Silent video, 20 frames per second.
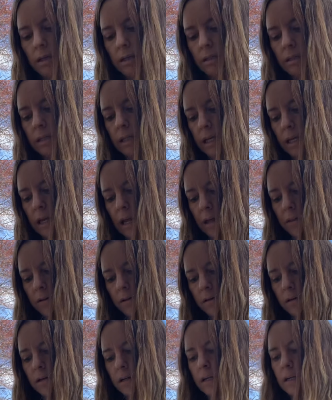Together,
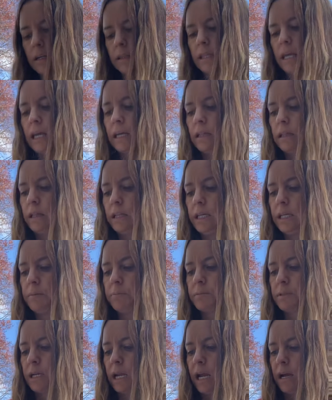they
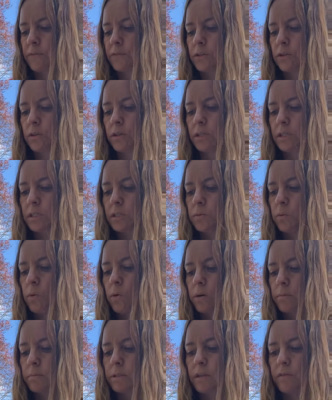leaped after the
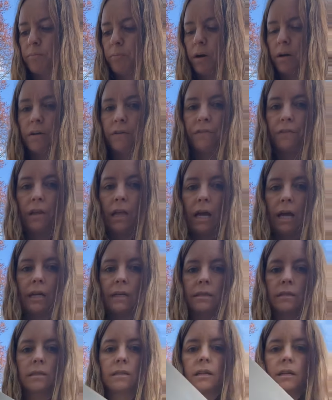swarms of
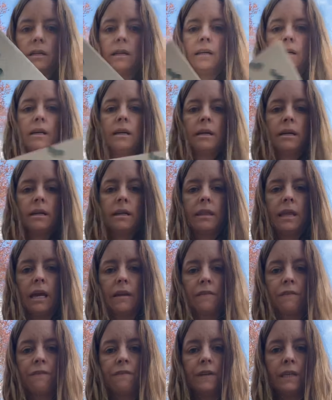butterflies that
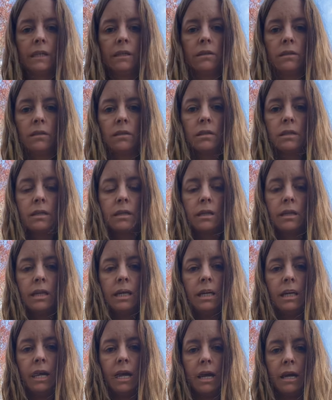filled
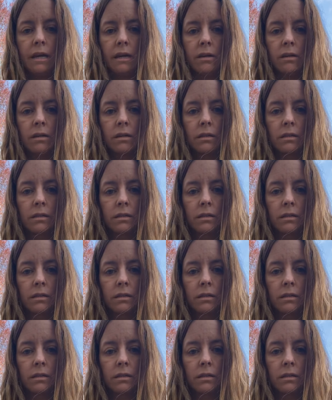the air.